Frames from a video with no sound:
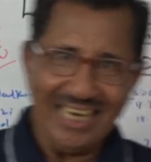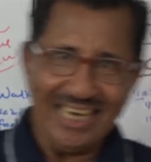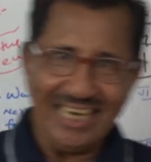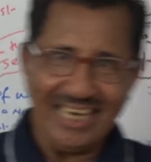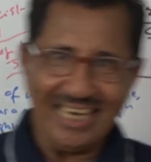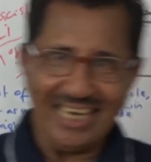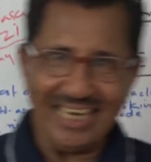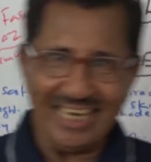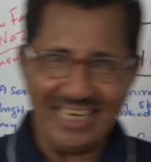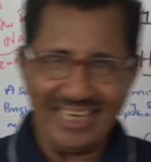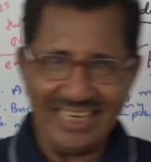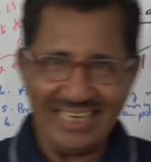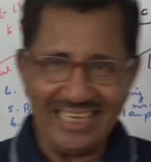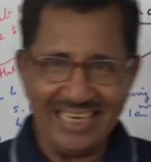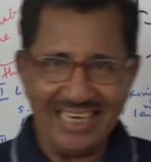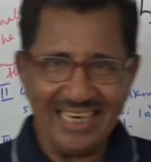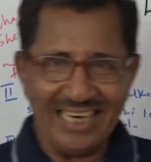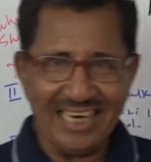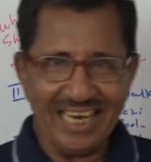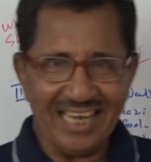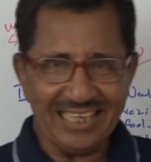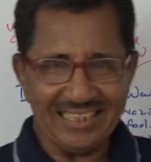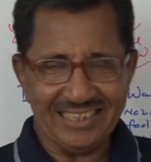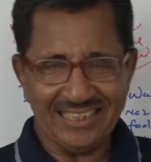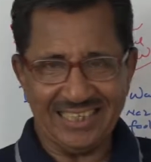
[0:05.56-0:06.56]
Lady
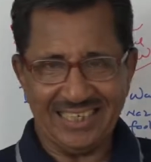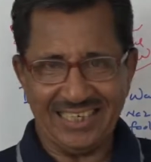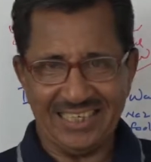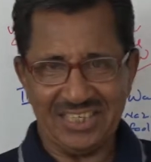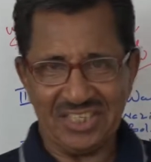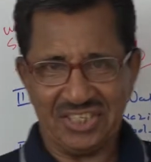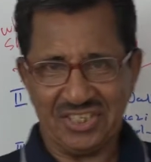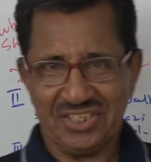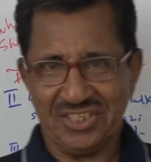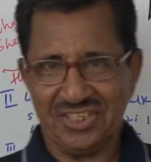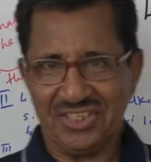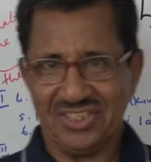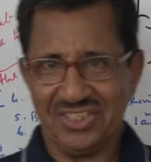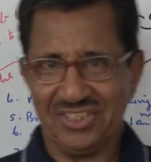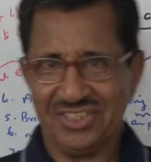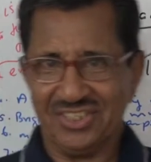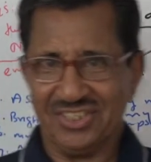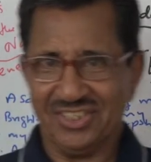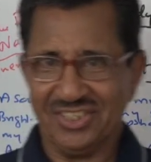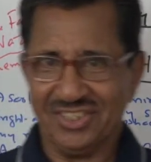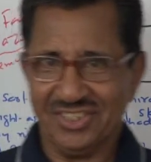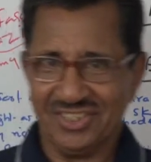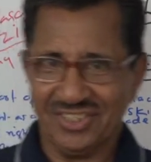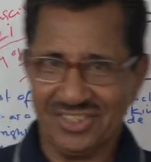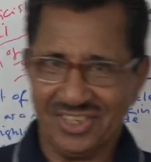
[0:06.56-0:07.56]

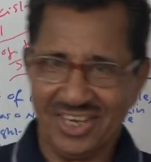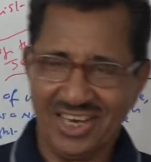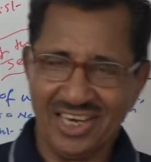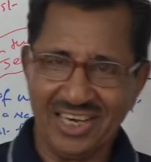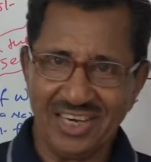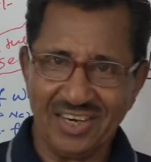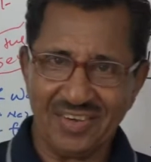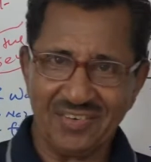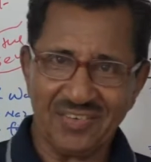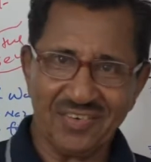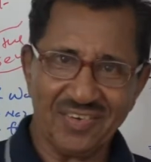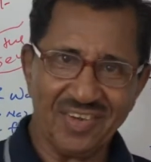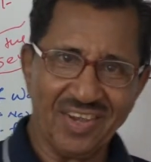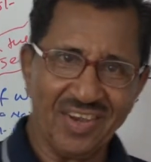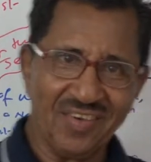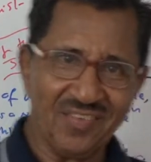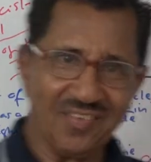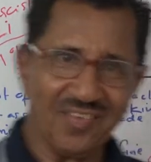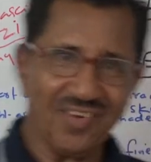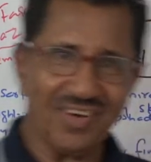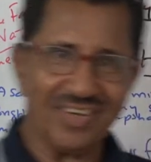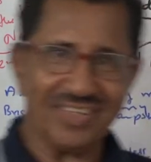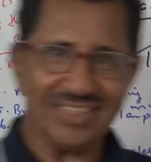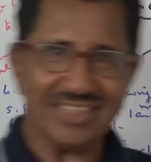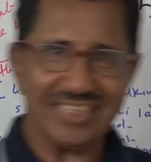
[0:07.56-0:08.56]
Lazarus, and now we have
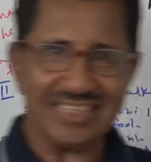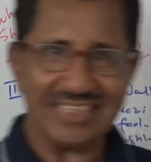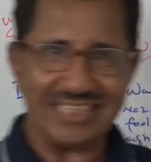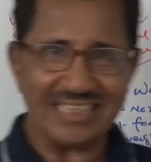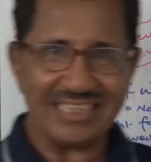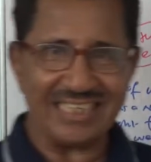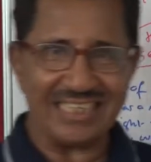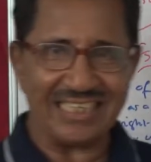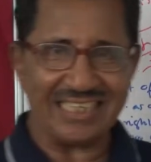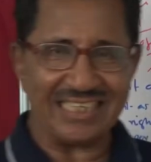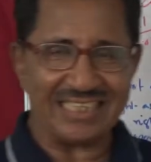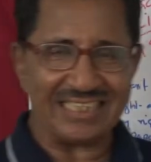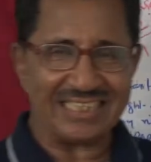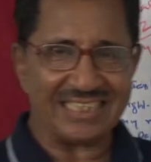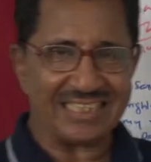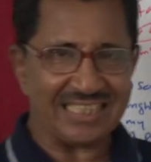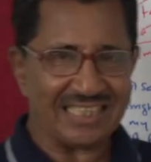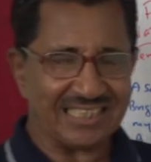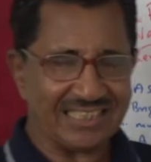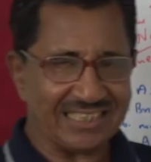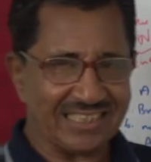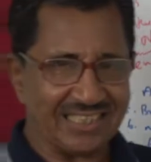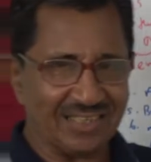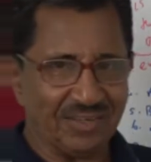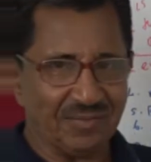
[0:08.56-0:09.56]
got the third
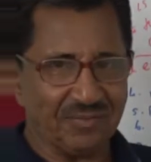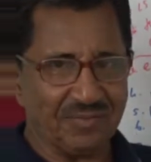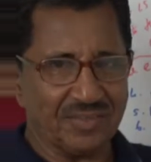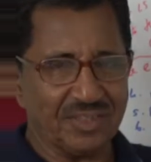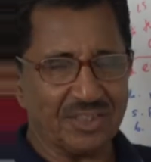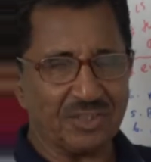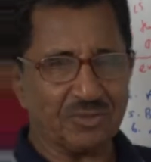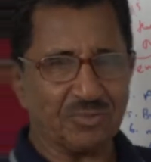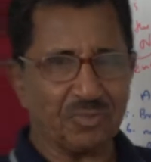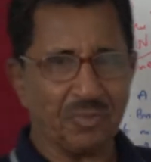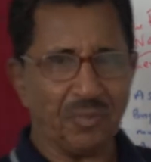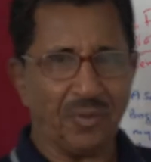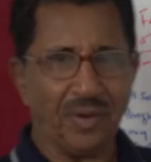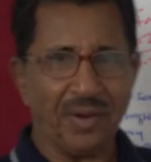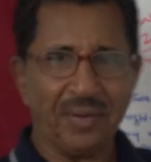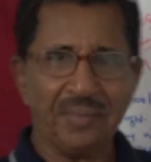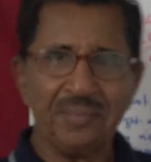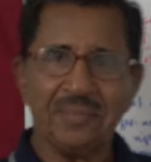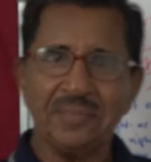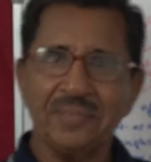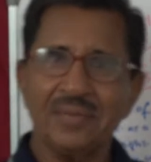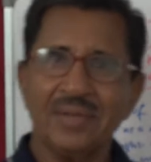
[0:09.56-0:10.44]
section of this poem.